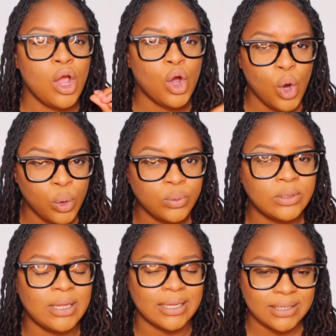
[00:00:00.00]

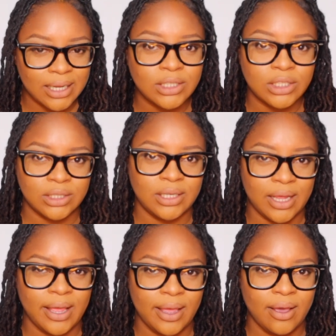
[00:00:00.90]
close attention to
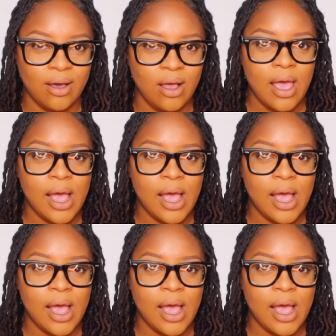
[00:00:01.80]
your hair